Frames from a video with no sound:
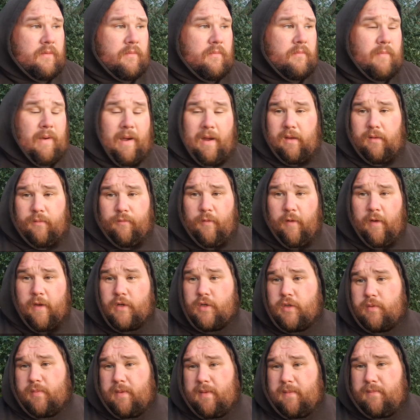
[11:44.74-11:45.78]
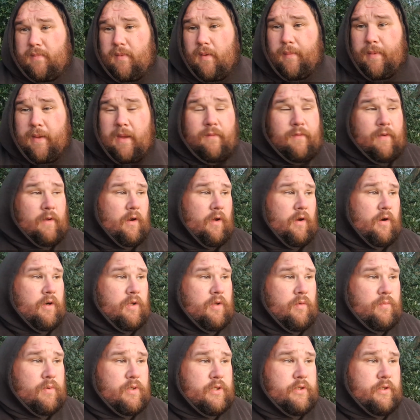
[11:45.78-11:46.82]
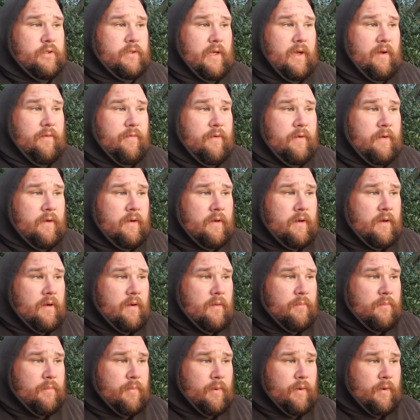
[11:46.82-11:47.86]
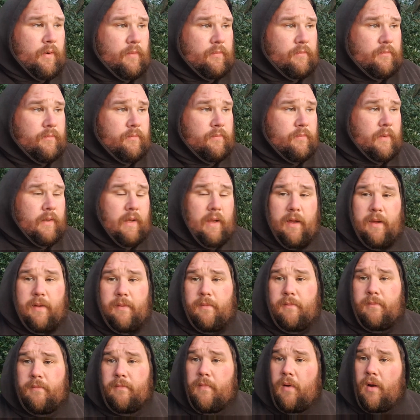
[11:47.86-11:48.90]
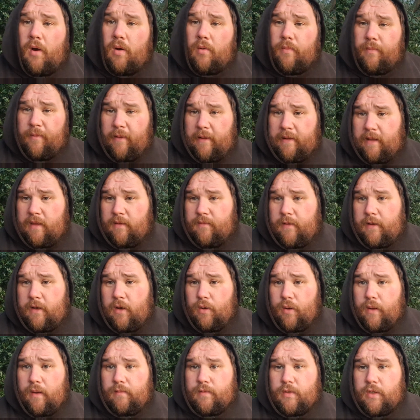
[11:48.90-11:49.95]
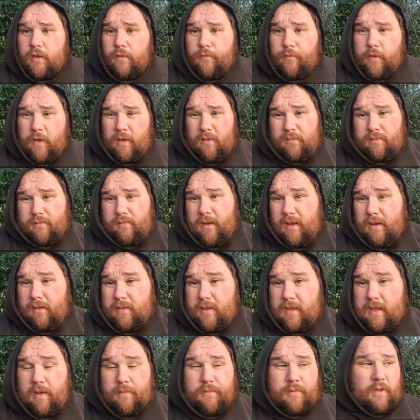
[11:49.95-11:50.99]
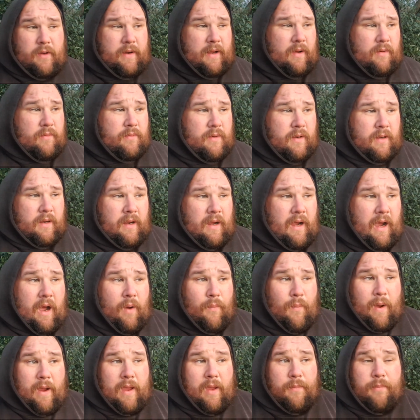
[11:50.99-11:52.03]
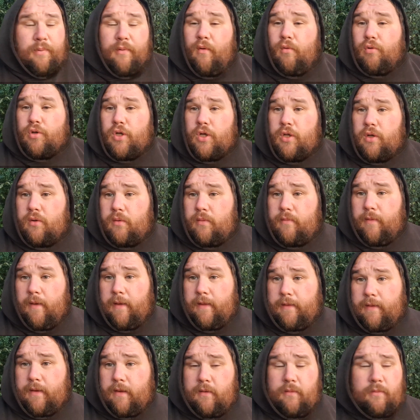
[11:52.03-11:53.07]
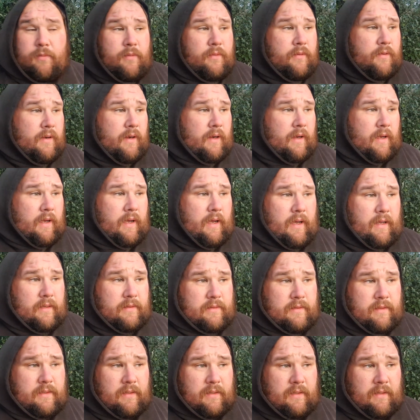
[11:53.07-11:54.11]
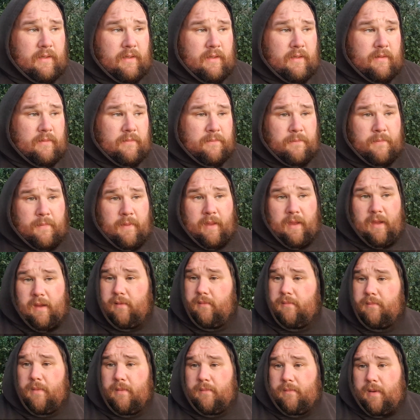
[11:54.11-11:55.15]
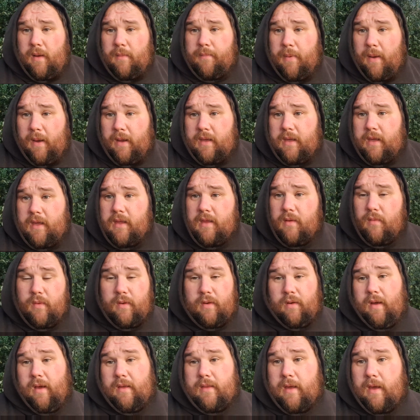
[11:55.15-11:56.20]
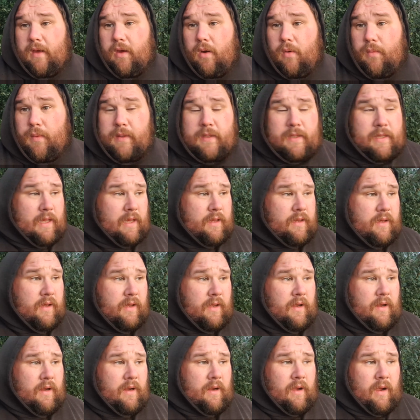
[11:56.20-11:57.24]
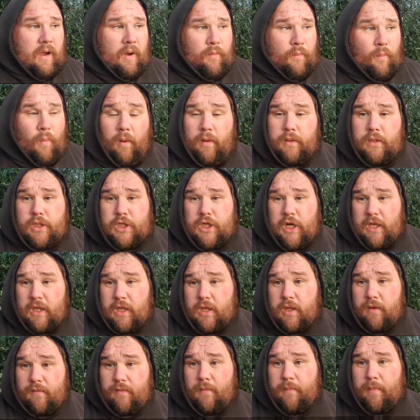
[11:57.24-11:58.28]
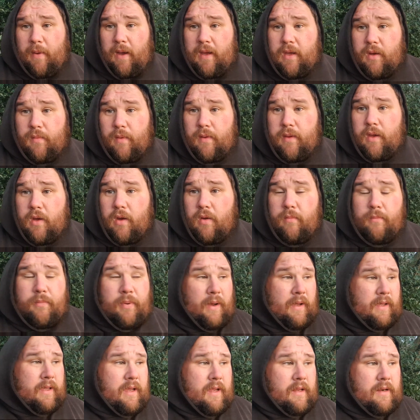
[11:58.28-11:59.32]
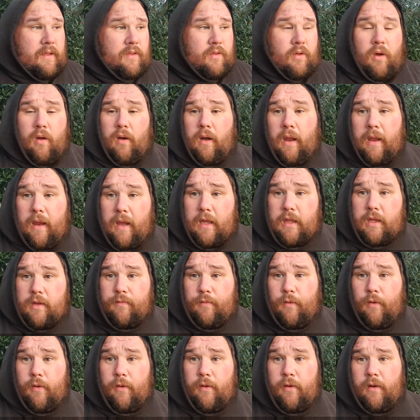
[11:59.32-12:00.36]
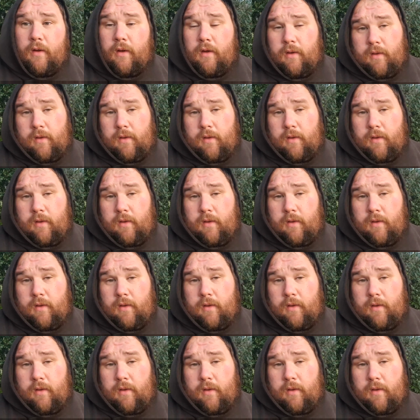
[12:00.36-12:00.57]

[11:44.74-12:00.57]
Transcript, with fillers: my fish. We probably give it longer than we should have. But yeah, hopefully this video gives you a few little tips on how, how I approach a new venue. And yeah, a pike, as I always say, one chance of a pike when you come piking is all I ask for.